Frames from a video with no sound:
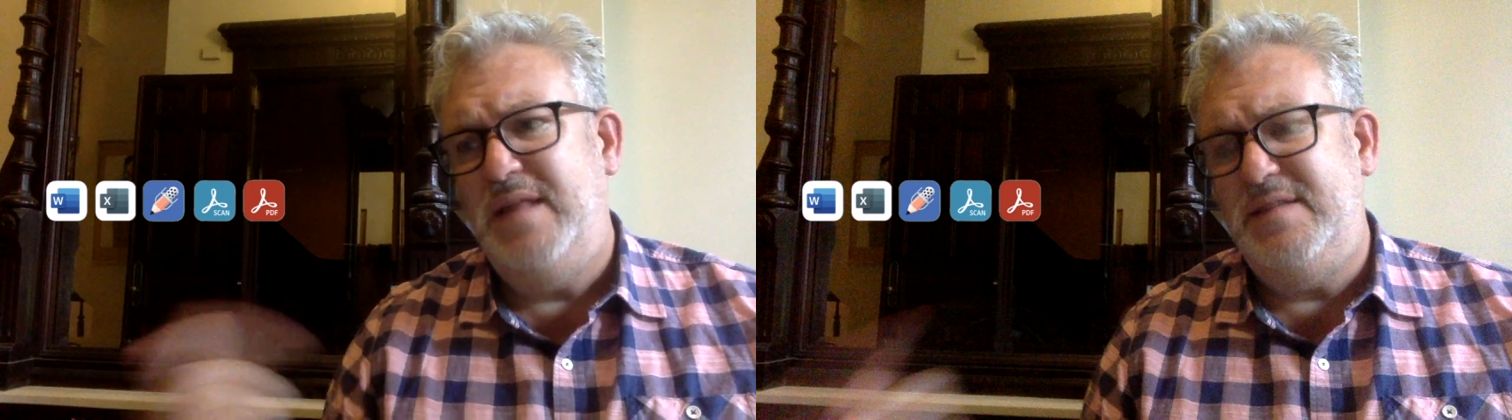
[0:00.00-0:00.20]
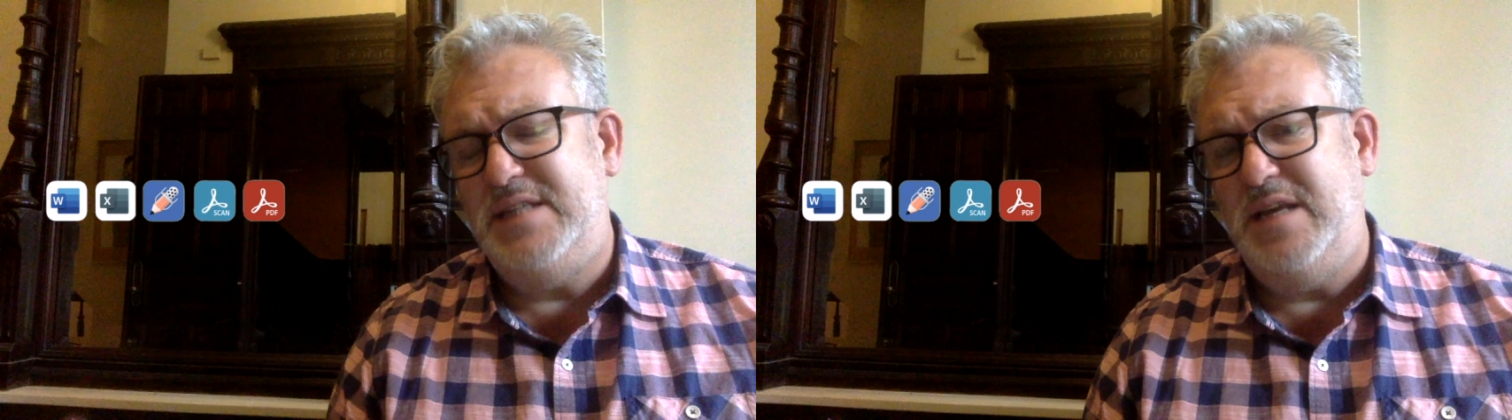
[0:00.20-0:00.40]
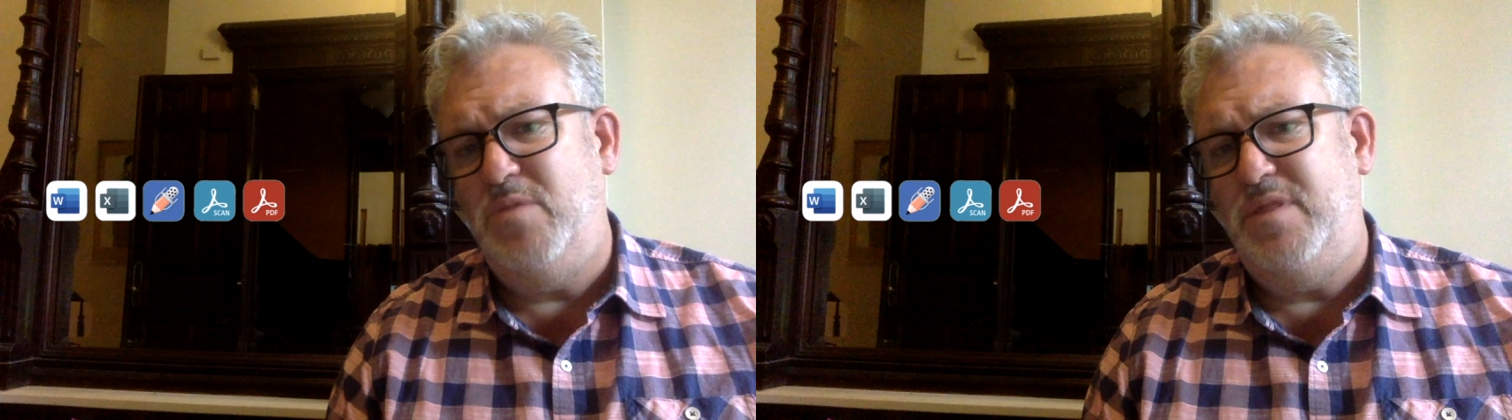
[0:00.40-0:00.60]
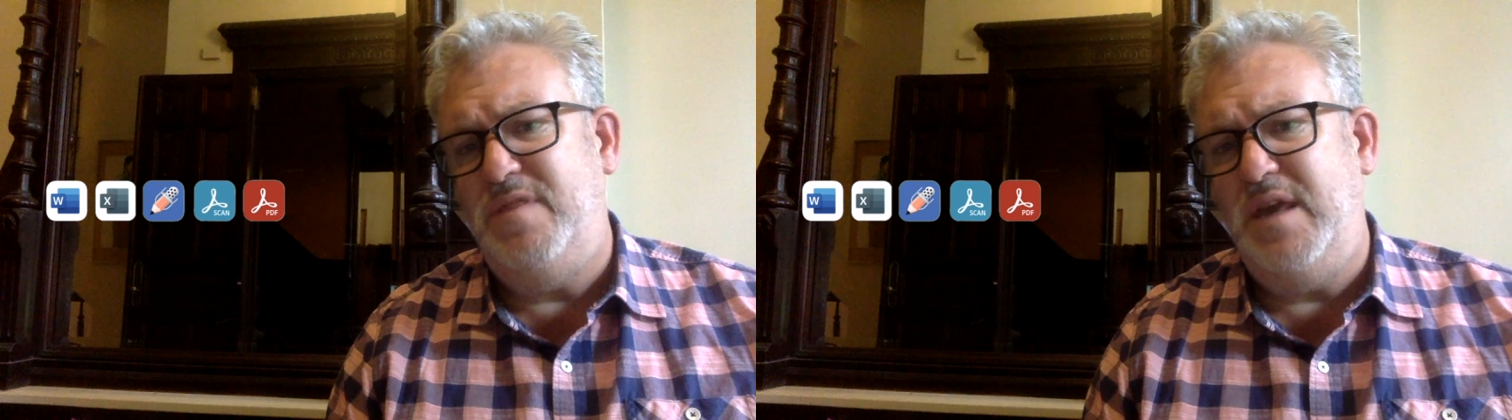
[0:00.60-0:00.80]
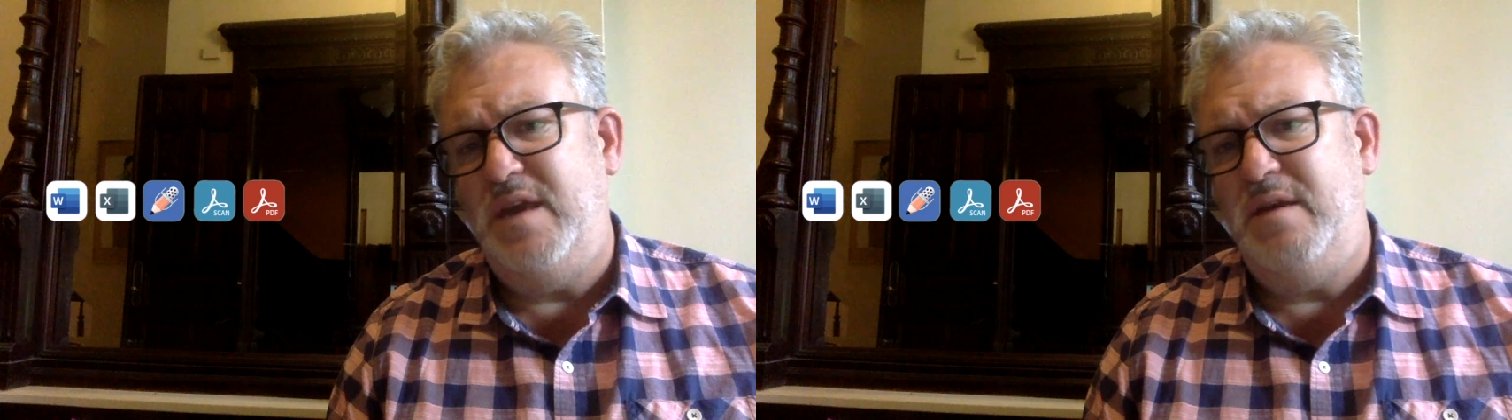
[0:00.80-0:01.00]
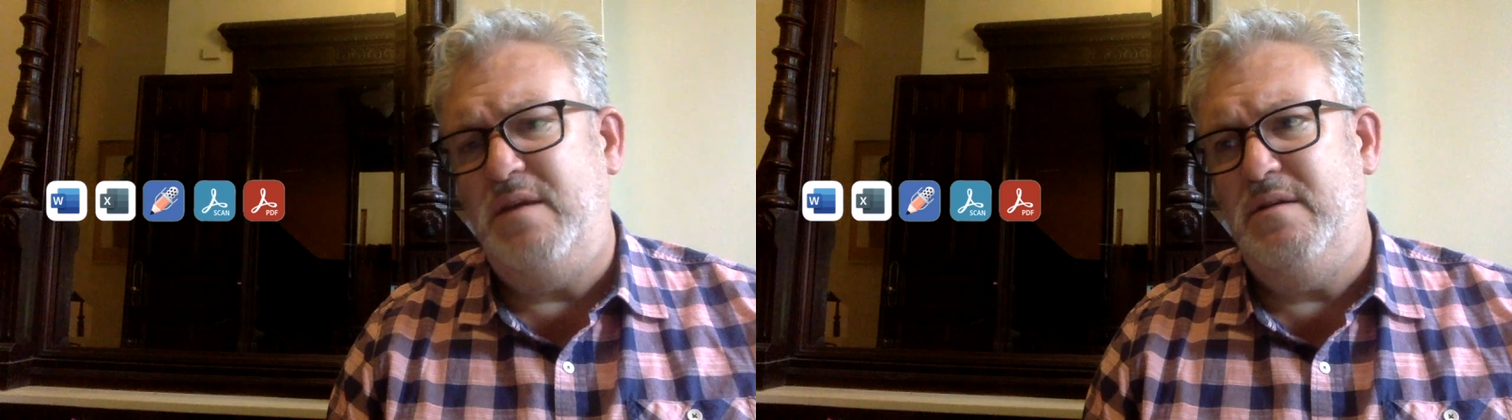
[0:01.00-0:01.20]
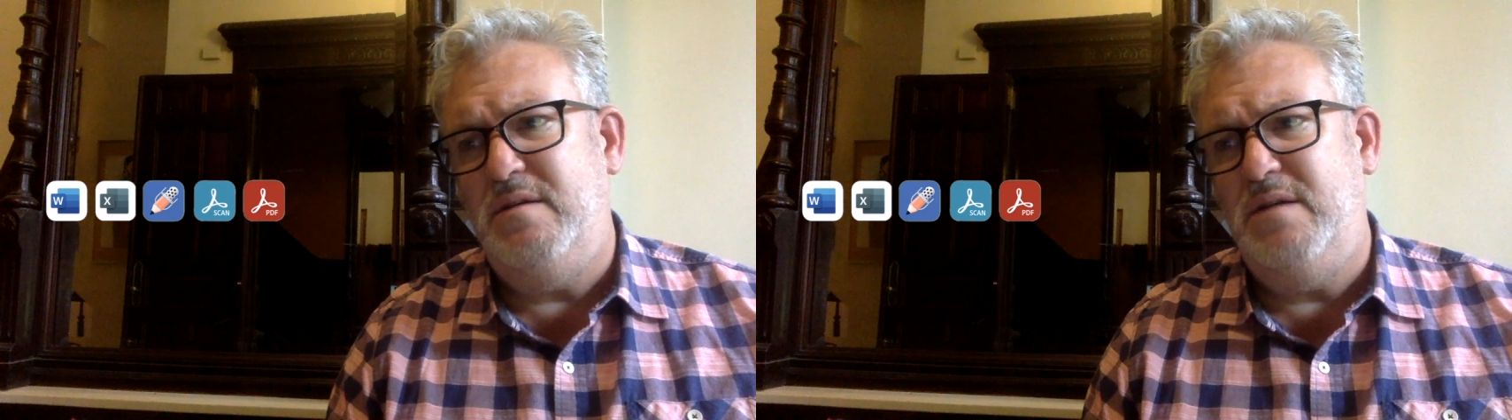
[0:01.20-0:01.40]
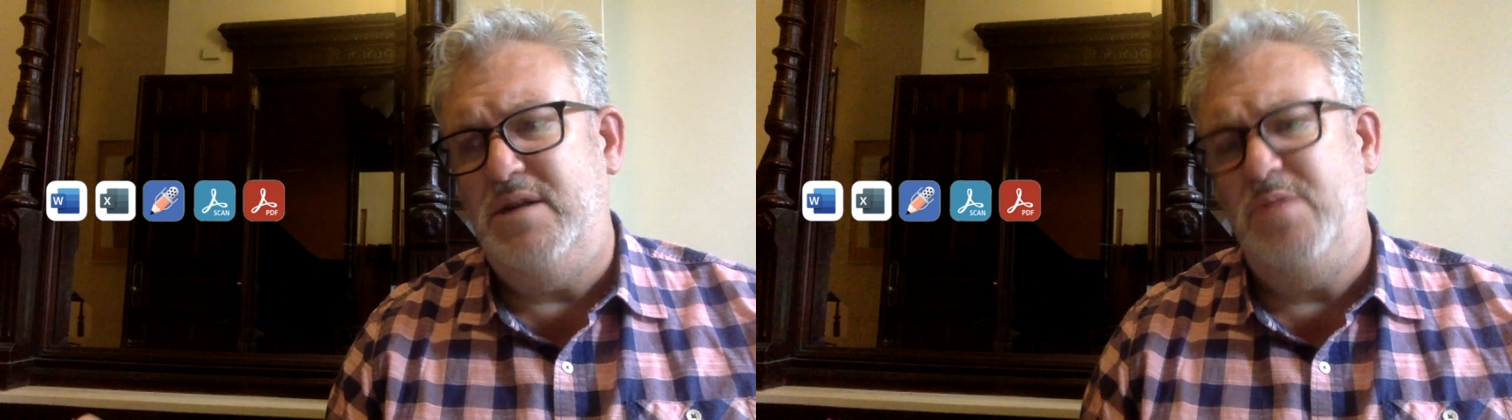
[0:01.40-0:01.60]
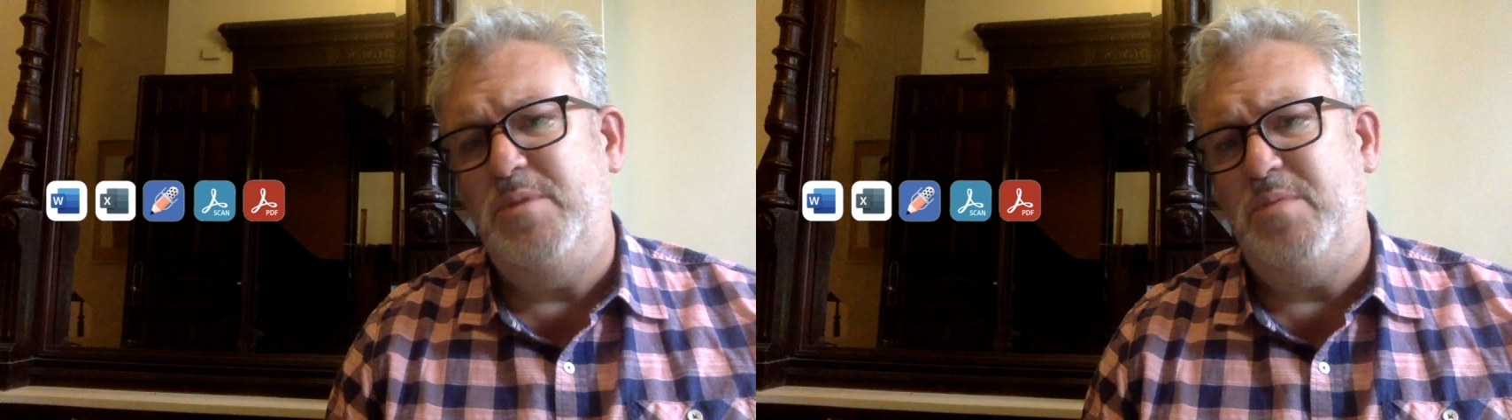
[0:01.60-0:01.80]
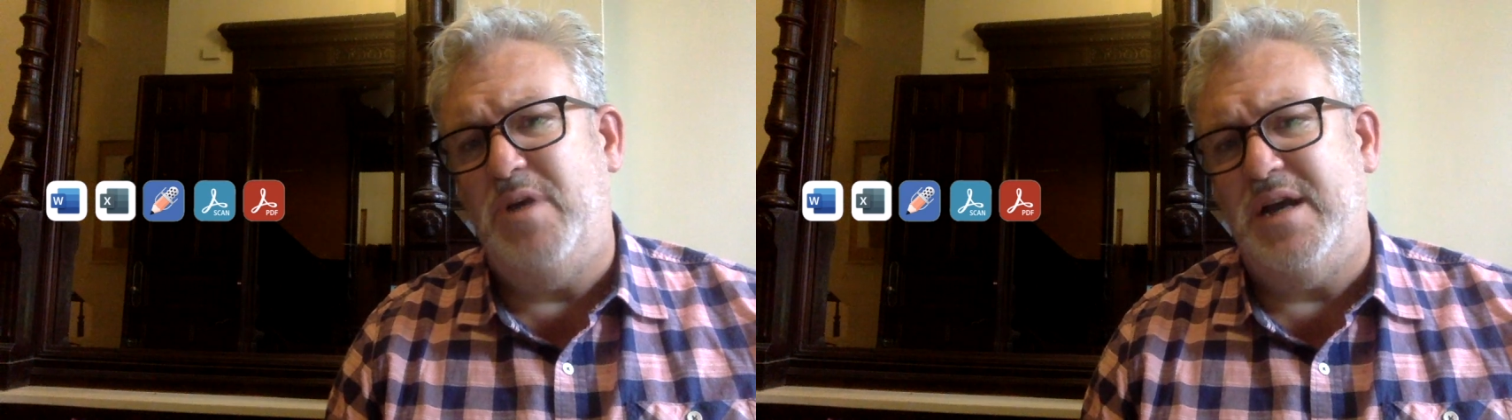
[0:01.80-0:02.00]
And the same with the
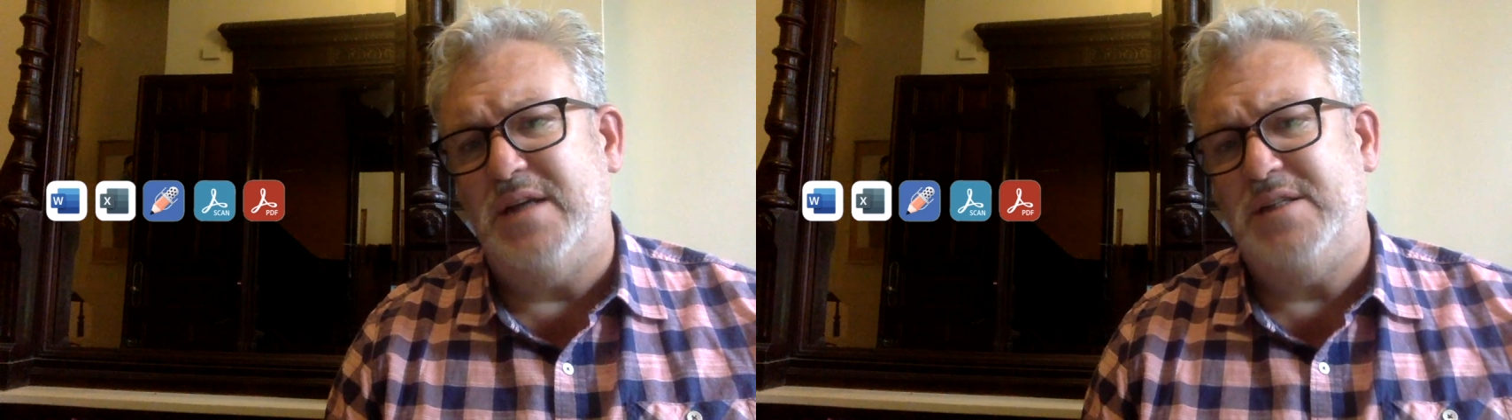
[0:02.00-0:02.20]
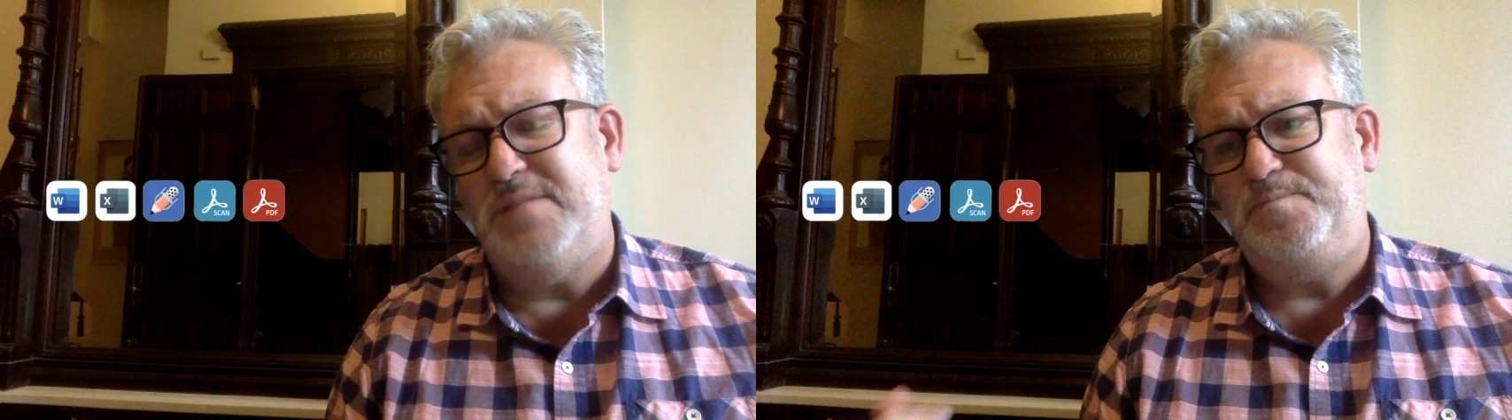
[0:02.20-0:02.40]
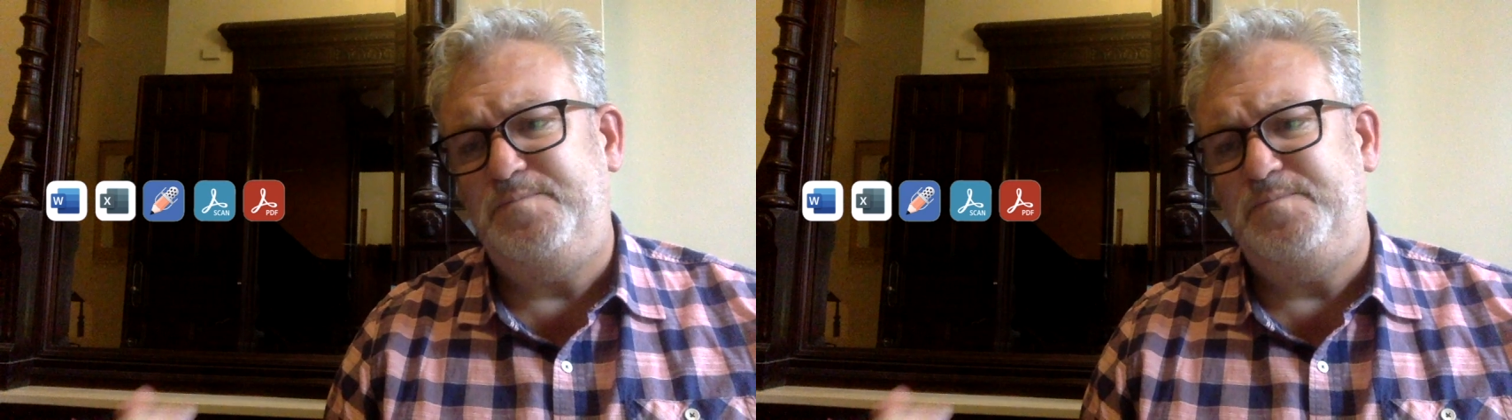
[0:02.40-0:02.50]
Adobe products,